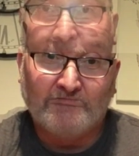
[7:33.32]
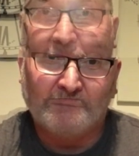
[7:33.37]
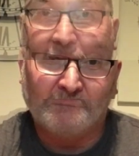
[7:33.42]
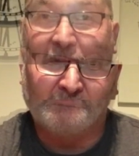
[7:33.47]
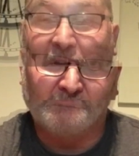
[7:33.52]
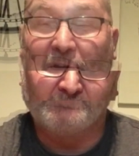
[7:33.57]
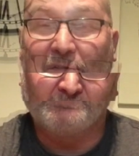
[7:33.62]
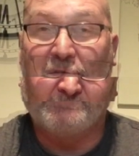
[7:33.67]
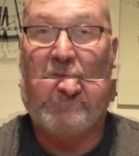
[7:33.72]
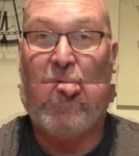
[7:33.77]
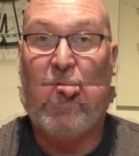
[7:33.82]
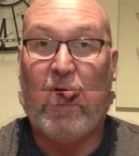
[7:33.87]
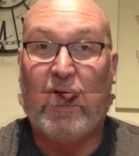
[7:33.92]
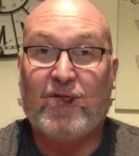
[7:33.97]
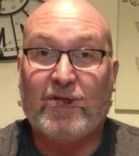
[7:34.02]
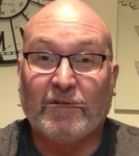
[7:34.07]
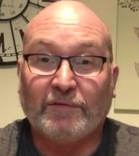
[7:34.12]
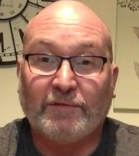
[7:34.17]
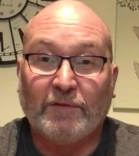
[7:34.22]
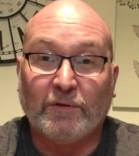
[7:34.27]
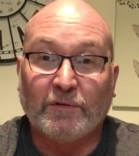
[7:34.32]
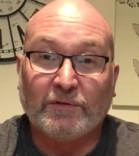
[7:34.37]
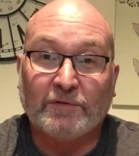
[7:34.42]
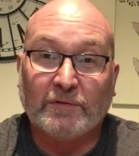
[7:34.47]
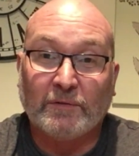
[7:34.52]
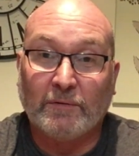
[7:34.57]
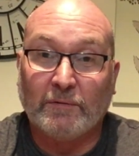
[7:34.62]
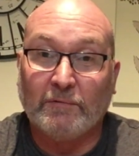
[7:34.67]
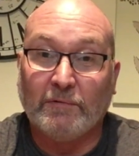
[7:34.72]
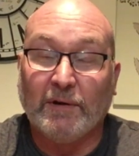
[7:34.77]
So thanks for watching, folks.
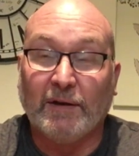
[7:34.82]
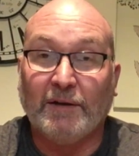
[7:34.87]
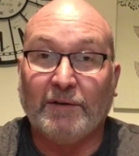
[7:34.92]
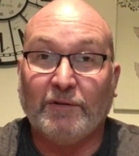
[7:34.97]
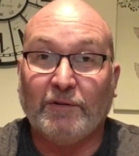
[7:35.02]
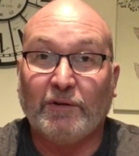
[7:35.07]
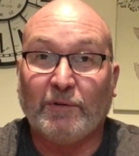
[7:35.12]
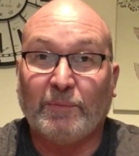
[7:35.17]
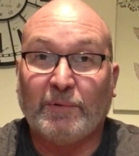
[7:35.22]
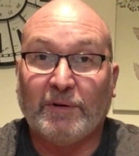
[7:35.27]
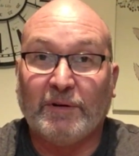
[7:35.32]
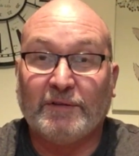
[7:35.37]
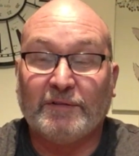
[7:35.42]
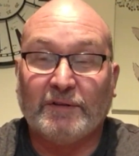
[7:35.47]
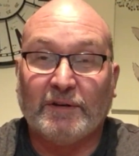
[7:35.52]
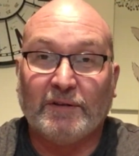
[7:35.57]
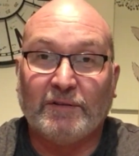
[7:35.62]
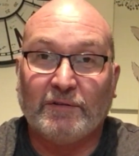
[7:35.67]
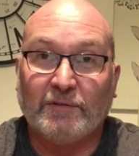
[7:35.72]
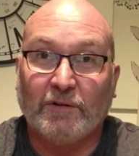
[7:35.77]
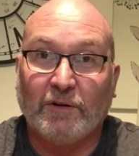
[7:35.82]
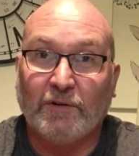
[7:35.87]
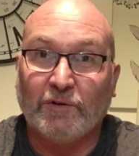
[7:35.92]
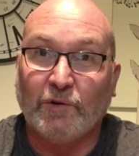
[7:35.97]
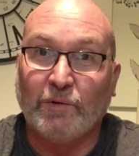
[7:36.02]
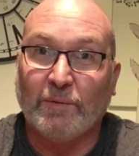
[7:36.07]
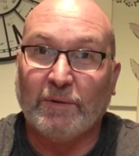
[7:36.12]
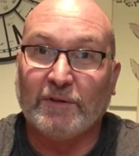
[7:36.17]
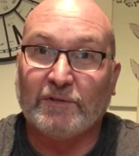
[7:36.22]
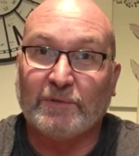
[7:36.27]
I really do appreciate your
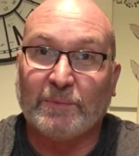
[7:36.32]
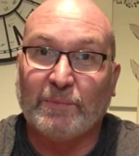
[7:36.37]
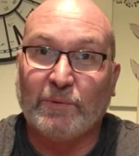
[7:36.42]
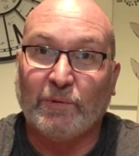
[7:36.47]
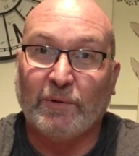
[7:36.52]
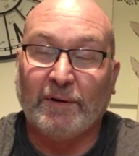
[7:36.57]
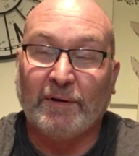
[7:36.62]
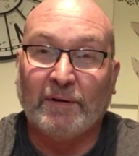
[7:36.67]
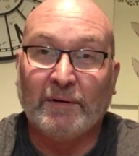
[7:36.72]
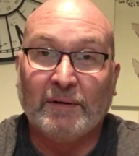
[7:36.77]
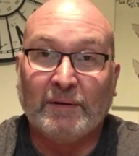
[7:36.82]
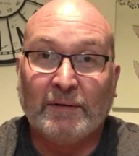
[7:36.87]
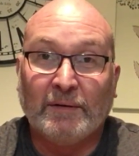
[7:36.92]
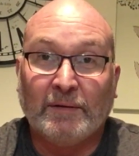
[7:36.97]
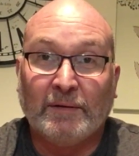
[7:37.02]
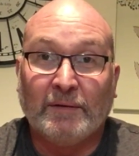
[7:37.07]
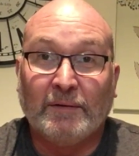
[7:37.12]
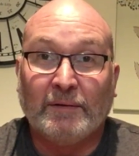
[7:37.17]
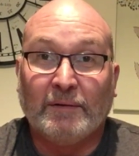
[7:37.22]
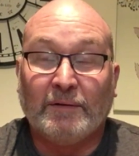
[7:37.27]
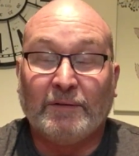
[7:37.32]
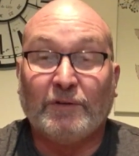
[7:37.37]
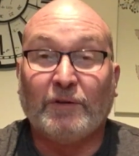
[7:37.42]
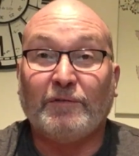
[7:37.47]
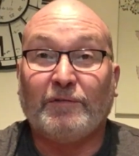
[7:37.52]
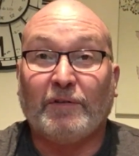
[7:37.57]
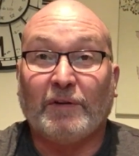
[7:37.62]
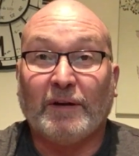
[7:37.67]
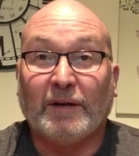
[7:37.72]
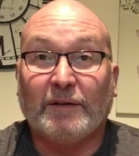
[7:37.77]
ongoing support.
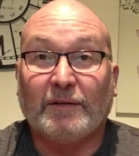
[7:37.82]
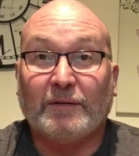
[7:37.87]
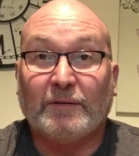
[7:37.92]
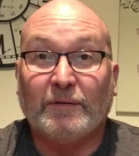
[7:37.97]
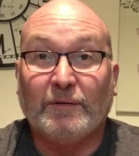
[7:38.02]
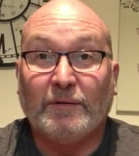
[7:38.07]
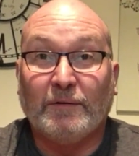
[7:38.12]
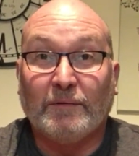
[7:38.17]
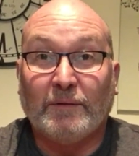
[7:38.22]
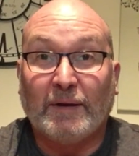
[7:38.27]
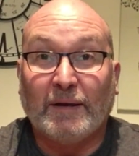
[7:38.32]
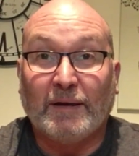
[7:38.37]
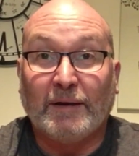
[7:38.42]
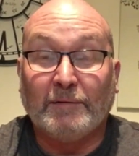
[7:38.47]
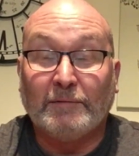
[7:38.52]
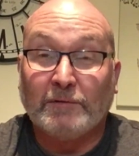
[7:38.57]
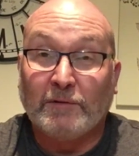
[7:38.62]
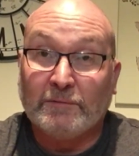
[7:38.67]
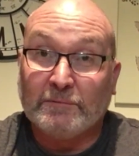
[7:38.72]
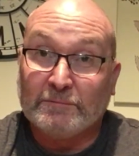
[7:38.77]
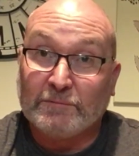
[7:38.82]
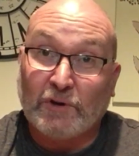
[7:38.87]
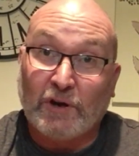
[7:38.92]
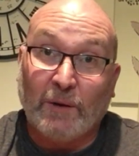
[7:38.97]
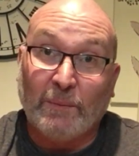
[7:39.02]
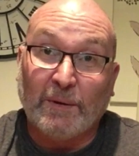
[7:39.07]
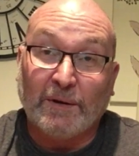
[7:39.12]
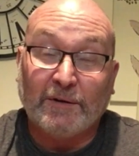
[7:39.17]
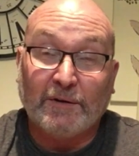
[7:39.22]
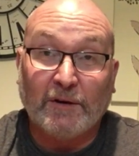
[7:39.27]
Don't forget to
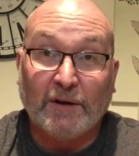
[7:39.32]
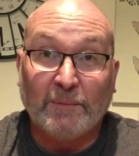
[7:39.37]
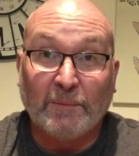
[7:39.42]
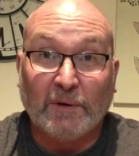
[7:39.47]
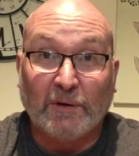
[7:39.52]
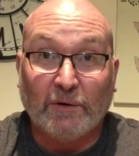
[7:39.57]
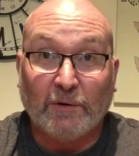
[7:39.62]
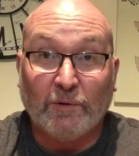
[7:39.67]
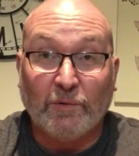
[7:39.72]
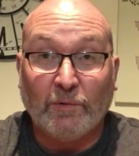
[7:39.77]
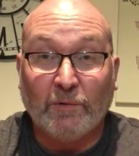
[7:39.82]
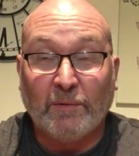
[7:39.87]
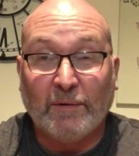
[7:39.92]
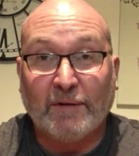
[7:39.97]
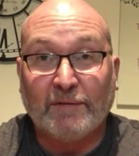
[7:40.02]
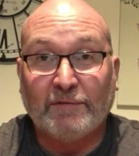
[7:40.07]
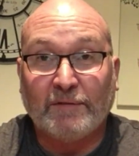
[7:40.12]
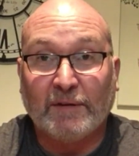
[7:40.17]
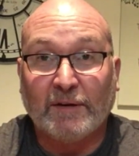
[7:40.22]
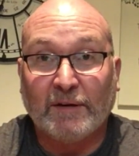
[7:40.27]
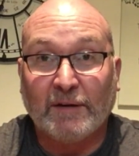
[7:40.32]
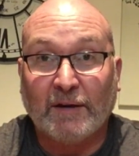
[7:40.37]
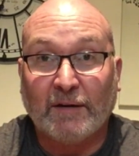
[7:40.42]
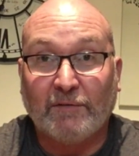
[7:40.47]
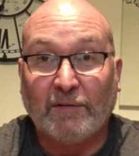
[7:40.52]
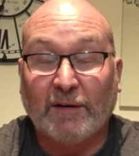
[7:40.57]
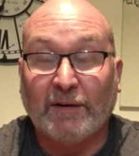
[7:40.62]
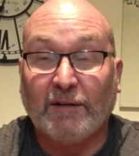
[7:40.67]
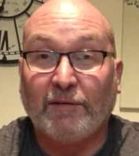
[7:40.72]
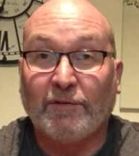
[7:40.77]
comment down below if you
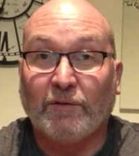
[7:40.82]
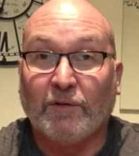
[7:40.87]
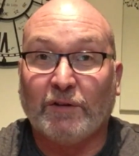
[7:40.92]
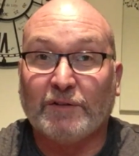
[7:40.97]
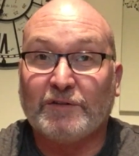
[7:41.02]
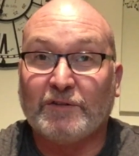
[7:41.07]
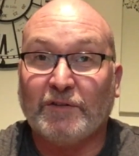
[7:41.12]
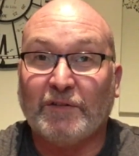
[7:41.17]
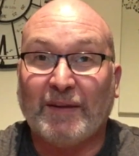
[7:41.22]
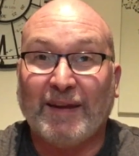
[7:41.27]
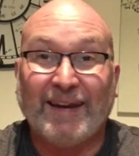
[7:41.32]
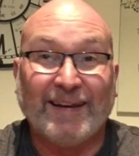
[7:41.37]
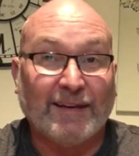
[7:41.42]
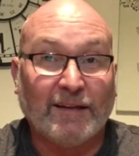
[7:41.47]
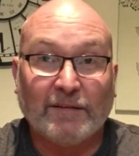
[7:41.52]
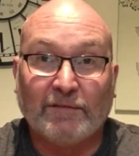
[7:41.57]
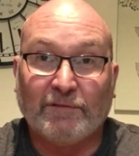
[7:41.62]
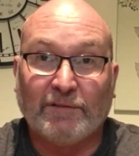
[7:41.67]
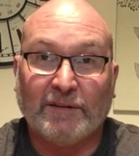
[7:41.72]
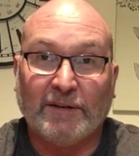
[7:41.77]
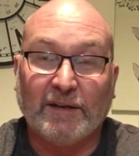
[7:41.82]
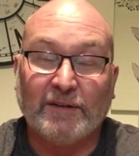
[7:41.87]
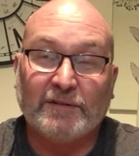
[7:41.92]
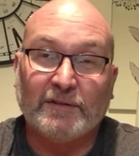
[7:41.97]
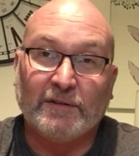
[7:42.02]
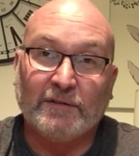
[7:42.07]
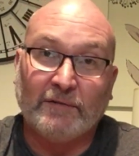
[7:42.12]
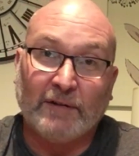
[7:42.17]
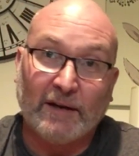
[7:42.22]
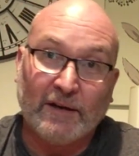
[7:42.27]
have any thoughts on any of the
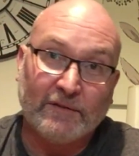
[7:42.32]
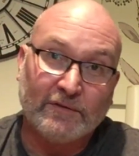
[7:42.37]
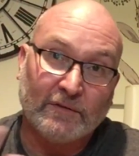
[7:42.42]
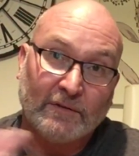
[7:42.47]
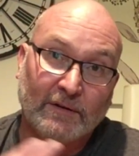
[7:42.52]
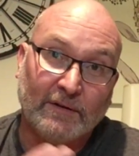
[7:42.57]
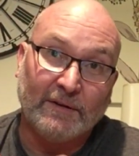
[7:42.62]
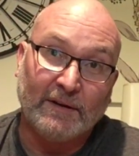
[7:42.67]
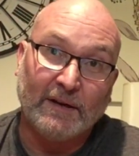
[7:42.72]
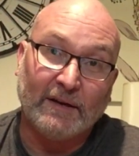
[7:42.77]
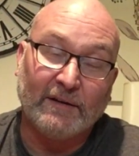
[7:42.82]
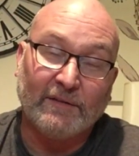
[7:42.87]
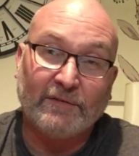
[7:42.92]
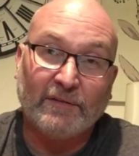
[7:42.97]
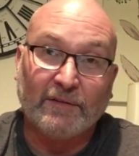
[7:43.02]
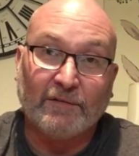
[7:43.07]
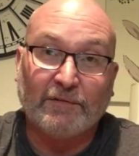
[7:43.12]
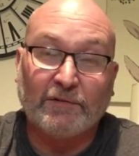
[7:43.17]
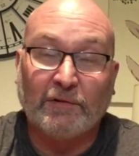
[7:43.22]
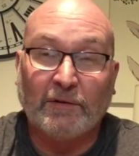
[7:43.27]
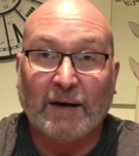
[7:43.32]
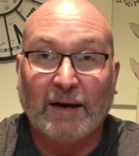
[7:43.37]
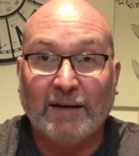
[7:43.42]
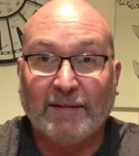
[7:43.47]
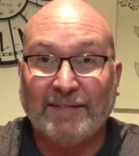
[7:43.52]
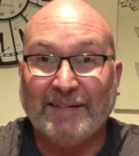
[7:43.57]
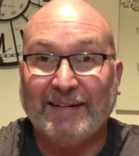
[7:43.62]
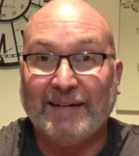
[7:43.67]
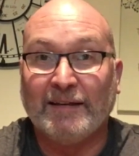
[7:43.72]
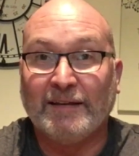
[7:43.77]
Deanston range, or indeed if you've tried
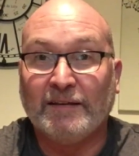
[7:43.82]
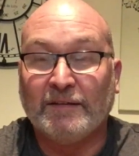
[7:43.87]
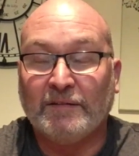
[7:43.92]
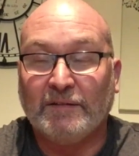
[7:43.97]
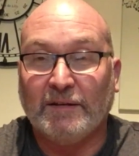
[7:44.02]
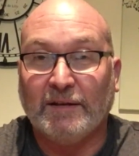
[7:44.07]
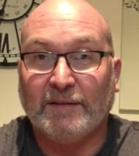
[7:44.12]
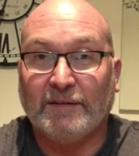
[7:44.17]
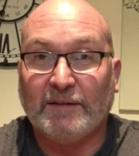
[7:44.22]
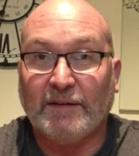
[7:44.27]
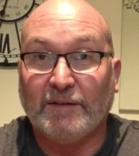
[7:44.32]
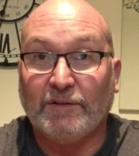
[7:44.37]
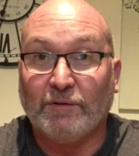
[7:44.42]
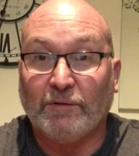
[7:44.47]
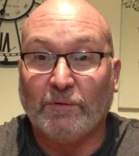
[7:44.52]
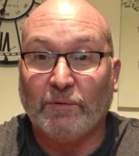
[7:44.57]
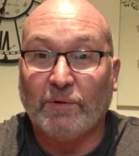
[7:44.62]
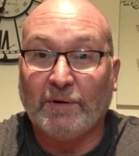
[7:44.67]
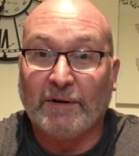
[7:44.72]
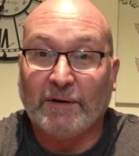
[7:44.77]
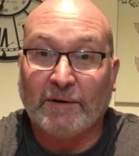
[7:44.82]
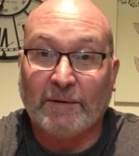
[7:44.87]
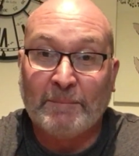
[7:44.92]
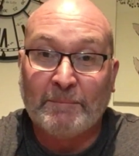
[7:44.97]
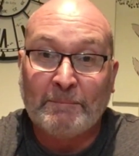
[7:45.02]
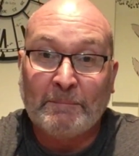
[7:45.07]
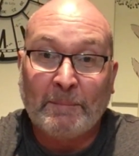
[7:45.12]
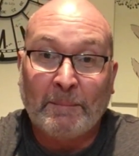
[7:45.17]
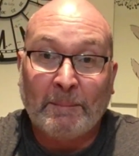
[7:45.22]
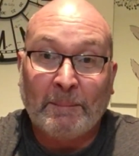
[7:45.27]
the 18-year-old here.